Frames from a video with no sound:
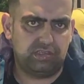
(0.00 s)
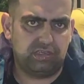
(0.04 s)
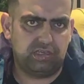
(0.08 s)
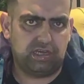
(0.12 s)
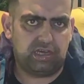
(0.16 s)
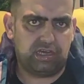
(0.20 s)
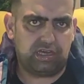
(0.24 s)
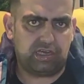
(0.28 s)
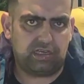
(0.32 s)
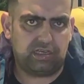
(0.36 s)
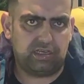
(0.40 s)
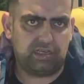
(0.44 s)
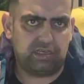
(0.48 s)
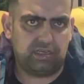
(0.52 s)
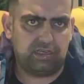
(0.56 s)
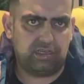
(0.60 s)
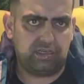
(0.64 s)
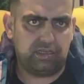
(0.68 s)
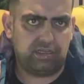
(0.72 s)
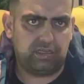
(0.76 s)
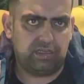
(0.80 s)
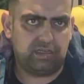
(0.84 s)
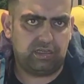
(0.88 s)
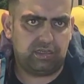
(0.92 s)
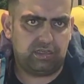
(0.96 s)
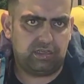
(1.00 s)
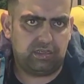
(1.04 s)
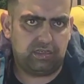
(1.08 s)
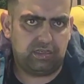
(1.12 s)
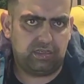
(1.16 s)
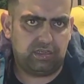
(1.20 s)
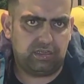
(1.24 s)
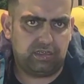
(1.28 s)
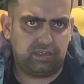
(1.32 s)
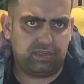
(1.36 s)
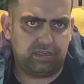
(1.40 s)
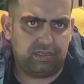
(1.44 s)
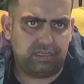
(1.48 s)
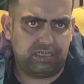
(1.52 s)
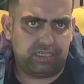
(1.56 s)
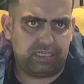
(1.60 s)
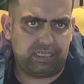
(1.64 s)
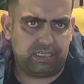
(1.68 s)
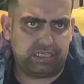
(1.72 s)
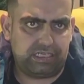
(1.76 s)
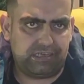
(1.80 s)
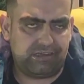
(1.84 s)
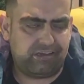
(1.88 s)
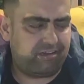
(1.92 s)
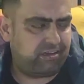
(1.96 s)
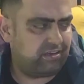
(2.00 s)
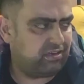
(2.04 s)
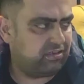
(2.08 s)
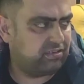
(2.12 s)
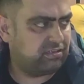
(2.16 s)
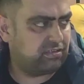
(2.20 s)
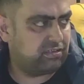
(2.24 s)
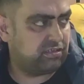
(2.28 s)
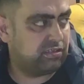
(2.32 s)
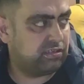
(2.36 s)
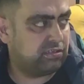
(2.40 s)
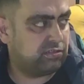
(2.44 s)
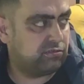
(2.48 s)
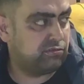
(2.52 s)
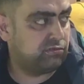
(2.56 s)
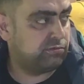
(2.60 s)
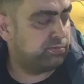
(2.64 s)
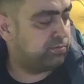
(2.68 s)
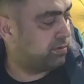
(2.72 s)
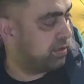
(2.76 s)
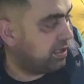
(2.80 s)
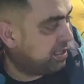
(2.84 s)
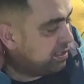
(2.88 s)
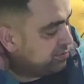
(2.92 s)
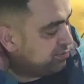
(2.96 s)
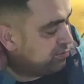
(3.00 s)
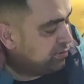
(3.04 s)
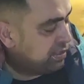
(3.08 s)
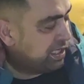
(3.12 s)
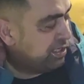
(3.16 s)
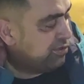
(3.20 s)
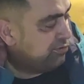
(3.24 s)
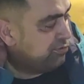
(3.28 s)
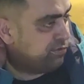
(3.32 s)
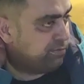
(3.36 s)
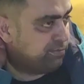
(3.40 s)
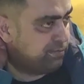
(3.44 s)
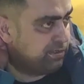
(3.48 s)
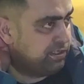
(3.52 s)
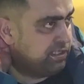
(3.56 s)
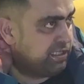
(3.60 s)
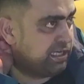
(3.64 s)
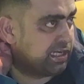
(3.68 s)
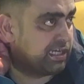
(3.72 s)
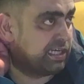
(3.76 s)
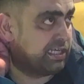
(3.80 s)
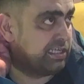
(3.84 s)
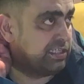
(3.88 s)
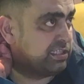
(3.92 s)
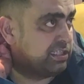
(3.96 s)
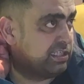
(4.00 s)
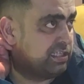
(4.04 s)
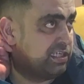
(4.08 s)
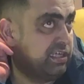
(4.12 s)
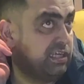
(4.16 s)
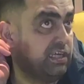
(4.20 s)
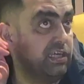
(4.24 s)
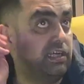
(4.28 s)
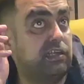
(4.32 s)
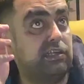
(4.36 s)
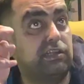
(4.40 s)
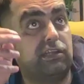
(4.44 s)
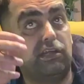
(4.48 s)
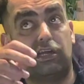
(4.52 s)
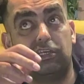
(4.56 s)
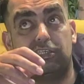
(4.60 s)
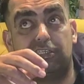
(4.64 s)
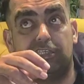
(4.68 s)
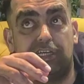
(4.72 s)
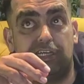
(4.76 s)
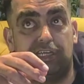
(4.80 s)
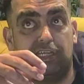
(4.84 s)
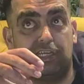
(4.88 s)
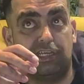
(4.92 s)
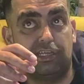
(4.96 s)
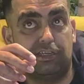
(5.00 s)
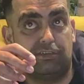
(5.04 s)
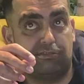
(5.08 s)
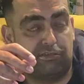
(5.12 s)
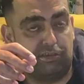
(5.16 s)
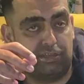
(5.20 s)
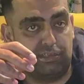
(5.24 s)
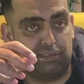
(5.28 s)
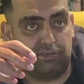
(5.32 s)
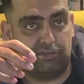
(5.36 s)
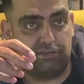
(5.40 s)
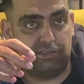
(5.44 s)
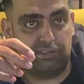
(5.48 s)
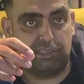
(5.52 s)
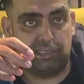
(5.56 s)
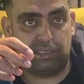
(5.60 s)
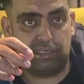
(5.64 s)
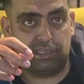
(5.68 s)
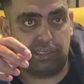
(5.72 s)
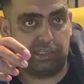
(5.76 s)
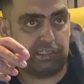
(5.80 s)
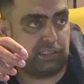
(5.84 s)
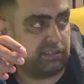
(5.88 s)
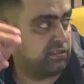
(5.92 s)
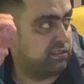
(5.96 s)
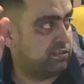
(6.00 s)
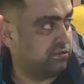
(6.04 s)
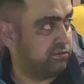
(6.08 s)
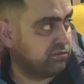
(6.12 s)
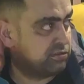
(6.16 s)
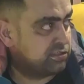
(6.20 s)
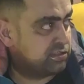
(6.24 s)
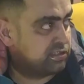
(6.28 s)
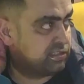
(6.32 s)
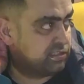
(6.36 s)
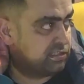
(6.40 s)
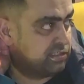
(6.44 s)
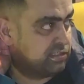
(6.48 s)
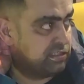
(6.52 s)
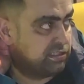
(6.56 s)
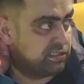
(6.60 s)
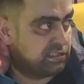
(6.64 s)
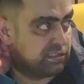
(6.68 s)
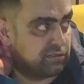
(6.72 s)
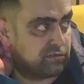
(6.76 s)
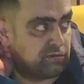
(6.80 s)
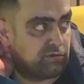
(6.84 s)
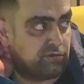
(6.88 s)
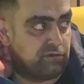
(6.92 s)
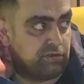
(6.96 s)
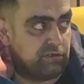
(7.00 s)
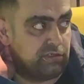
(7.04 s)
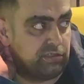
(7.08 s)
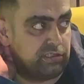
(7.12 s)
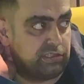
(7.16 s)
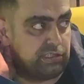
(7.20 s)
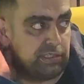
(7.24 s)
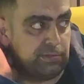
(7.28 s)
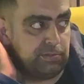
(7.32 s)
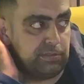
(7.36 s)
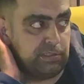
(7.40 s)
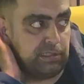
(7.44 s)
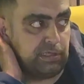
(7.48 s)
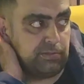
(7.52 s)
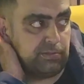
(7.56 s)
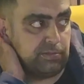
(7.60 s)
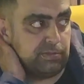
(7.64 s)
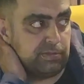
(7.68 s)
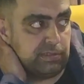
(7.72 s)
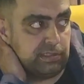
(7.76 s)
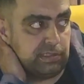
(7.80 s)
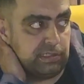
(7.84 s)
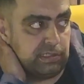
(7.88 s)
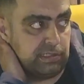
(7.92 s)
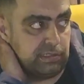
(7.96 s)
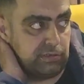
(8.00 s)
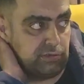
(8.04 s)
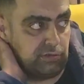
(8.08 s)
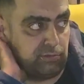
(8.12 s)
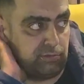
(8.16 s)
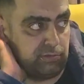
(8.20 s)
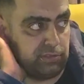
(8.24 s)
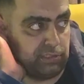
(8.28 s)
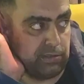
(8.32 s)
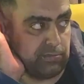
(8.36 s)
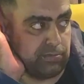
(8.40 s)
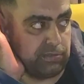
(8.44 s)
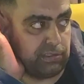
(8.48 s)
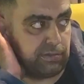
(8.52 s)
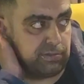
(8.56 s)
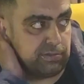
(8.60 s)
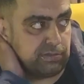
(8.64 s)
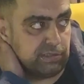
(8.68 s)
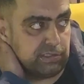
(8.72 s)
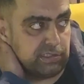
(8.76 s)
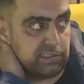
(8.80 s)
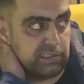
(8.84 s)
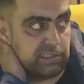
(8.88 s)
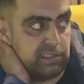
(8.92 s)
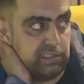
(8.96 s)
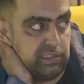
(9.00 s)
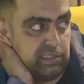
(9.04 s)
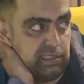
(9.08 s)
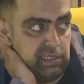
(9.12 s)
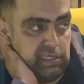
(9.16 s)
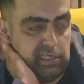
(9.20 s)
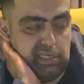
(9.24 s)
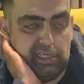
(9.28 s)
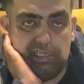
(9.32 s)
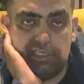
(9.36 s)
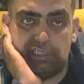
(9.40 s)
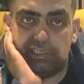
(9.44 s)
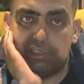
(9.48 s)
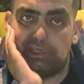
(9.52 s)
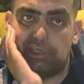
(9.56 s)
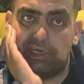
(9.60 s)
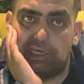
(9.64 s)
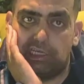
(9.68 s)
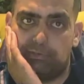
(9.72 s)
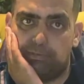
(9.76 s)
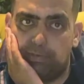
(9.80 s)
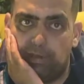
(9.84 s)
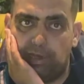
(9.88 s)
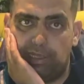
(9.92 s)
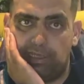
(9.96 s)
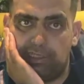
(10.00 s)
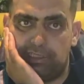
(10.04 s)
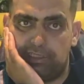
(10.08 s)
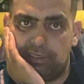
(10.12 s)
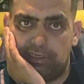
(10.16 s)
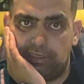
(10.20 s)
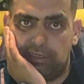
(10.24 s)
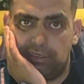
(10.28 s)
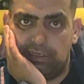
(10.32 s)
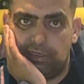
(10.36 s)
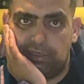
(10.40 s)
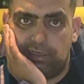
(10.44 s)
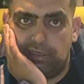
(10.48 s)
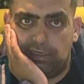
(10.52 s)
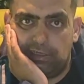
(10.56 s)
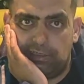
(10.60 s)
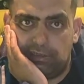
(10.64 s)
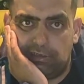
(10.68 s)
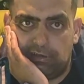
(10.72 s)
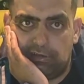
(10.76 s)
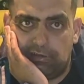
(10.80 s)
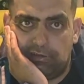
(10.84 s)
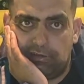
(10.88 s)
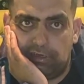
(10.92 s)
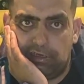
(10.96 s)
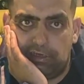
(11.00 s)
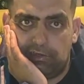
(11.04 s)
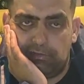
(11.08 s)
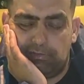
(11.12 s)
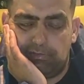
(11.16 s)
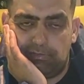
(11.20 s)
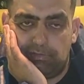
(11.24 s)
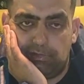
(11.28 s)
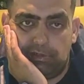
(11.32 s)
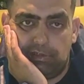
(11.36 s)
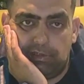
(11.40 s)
Which nowadays is kind of cheap. Yeah. Can't really go wrong. Value for money, I guess. Nice setting as well, so it's not like just a corner chip shop, the normal chip shop. So it's a, it's a nice place. So yeah.